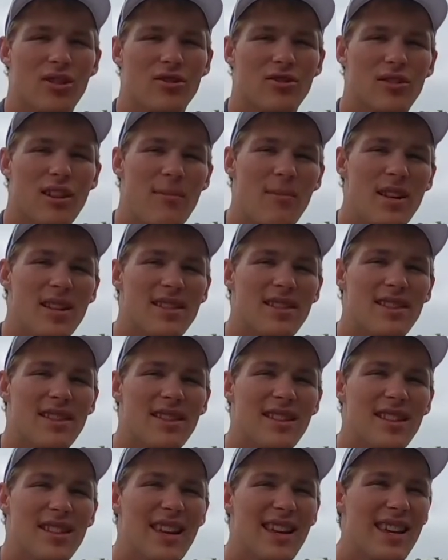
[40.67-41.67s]
So that makes it
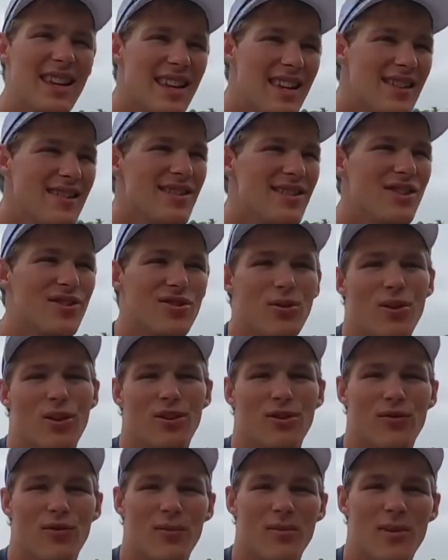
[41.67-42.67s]
an easy
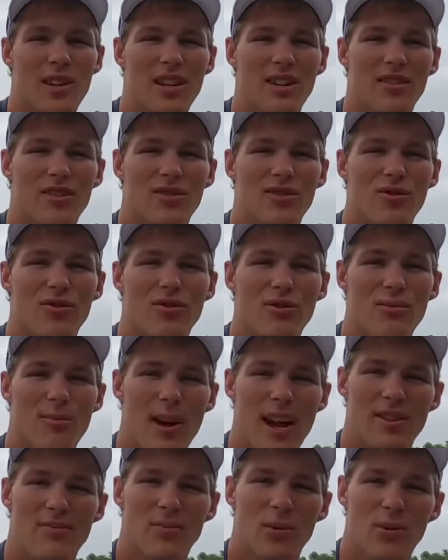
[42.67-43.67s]
choice for me to choose a
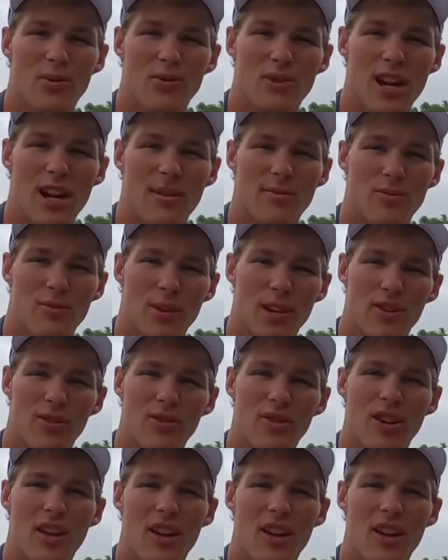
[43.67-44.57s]
Bass Pro Shops reel.